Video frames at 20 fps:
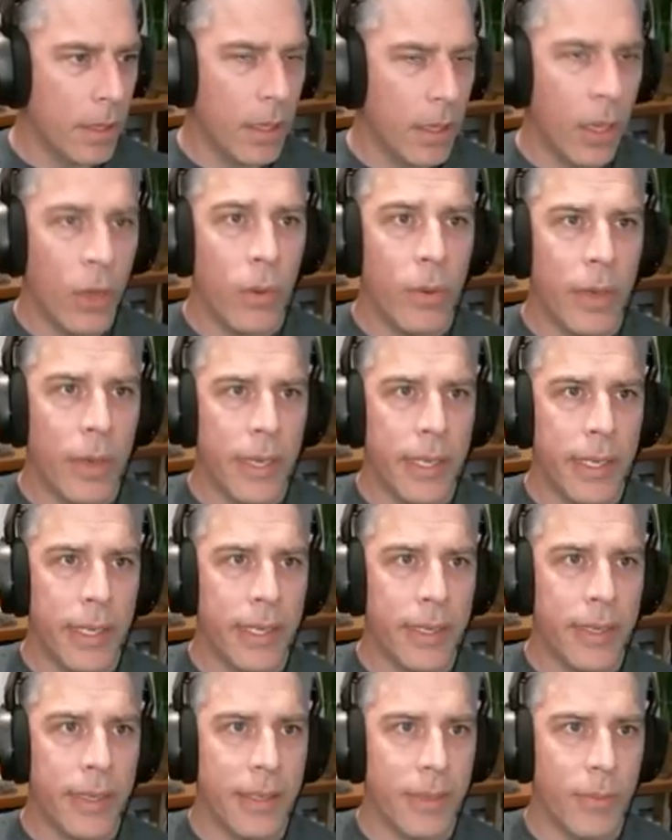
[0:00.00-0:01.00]
oh,
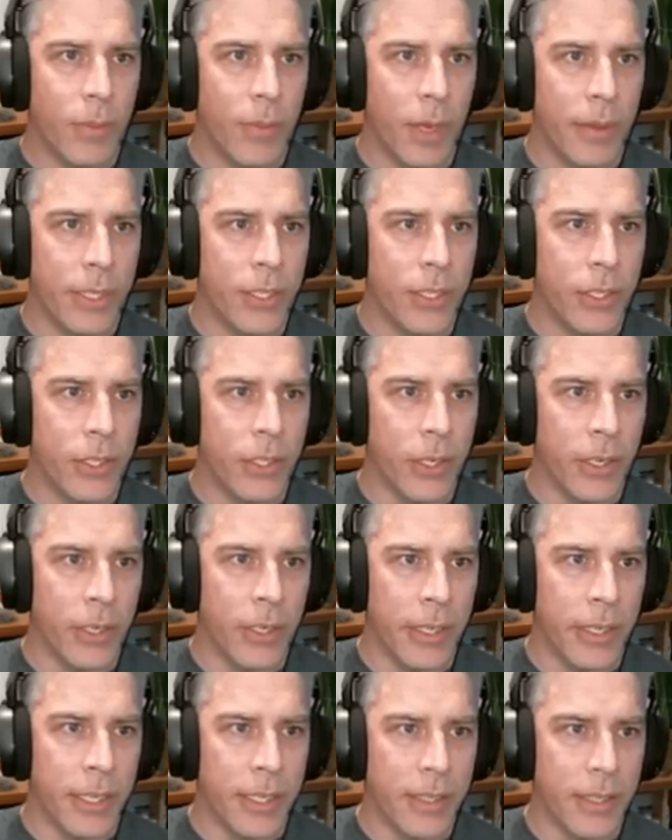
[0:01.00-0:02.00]
I probably should
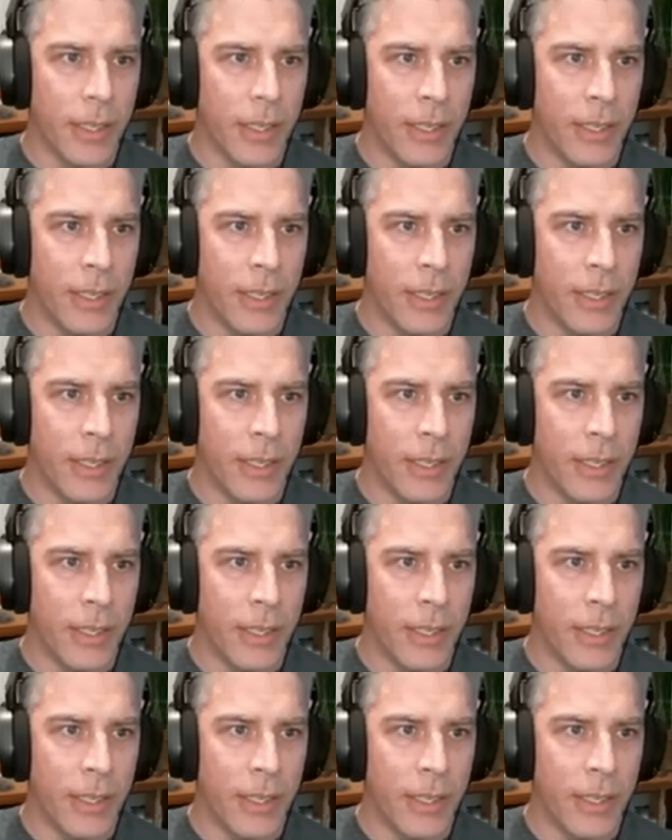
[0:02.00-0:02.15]
turn this